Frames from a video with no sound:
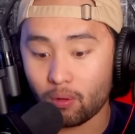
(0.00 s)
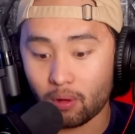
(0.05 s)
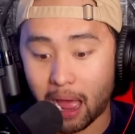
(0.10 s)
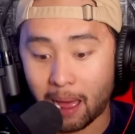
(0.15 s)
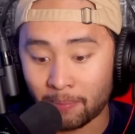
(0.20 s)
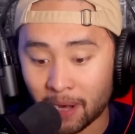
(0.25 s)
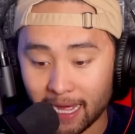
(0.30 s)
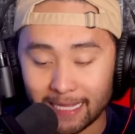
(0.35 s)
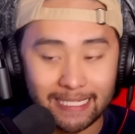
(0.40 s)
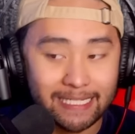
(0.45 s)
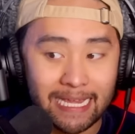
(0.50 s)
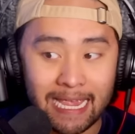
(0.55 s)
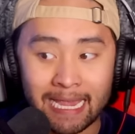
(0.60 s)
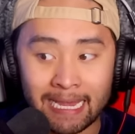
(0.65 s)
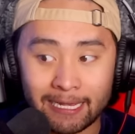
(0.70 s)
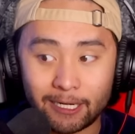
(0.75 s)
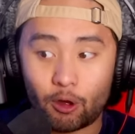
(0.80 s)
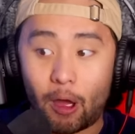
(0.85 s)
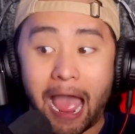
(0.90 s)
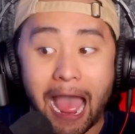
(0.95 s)
I'm not saying
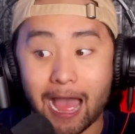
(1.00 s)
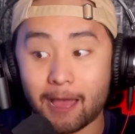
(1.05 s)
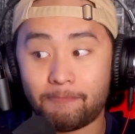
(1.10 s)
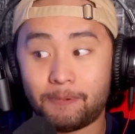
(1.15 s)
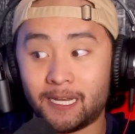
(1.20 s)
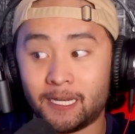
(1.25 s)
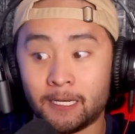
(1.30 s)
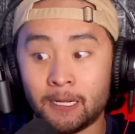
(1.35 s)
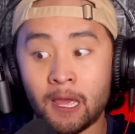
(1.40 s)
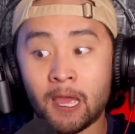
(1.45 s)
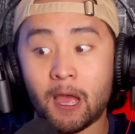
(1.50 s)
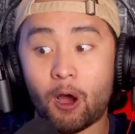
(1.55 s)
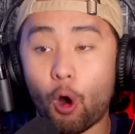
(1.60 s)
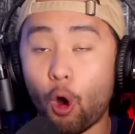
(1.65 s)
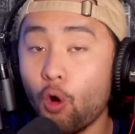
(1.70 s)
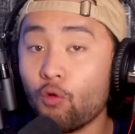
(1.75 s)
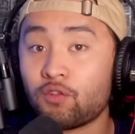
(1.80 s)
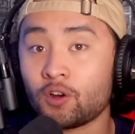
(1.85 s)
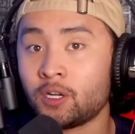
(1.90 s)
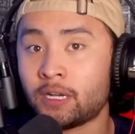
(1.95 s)
it'll happen
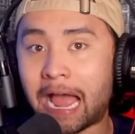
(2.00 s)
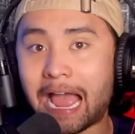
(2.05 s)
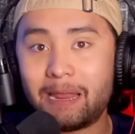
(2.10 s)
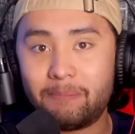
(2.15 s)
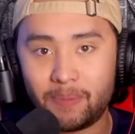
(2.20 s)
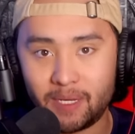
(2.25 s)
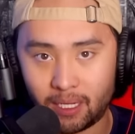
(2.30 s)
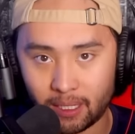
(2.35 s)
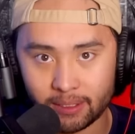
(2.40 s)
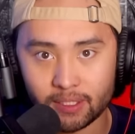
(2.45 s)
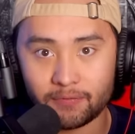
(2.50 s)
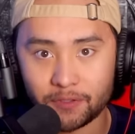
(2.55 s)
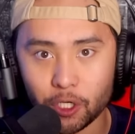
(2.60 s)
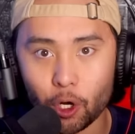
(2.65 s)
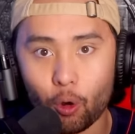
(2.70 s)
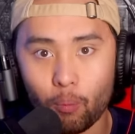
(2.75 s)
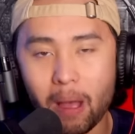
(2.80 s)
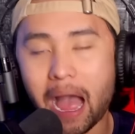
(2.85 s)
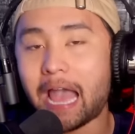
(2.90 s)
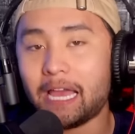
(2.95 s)
overnight because of
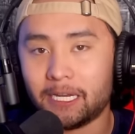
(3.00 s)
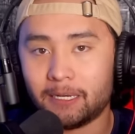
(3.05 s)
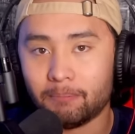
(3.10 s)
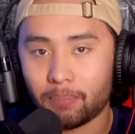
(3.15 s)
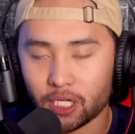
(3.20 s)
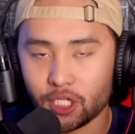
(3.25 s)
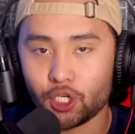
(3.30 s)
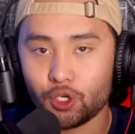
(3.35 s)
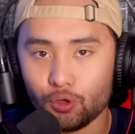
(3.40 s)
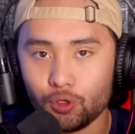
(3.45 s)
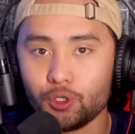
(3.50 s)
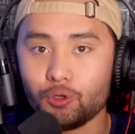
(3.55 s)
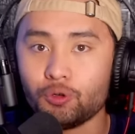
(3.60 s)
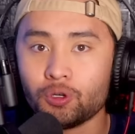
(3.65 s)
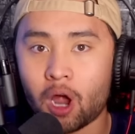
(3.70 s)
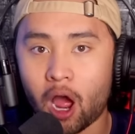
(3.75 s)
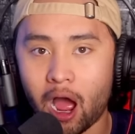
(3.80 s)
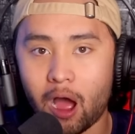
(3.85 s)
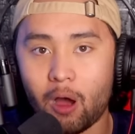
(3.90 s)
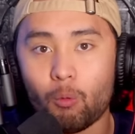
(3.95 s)
Joe Biden, but you do
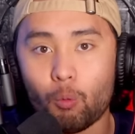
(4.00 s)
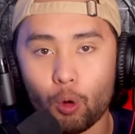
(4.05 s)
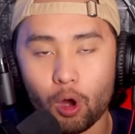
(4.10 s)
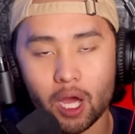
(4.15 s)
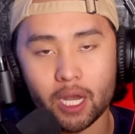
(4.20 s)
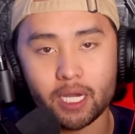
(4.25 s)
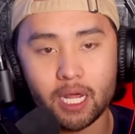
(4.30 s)
not want